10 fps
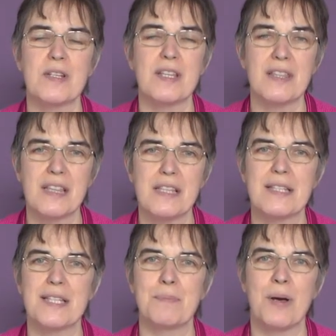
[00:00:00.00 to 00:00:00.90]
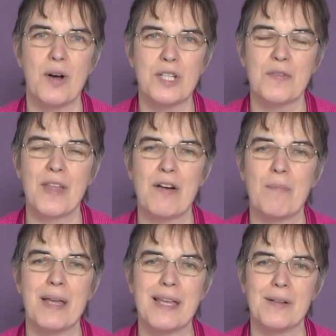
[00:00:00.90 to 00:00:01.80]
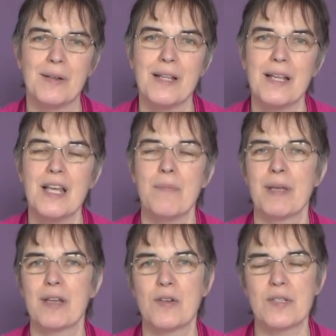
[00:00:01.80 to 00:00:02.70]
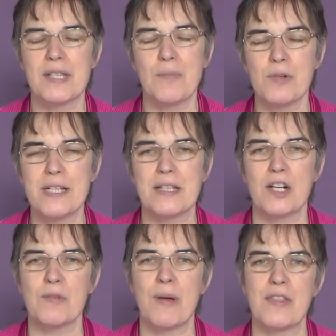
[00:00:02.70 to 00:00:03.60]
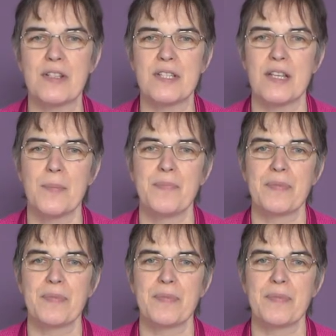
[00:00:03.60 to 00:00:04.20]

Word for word: and I think this is part of their appeal because some research methods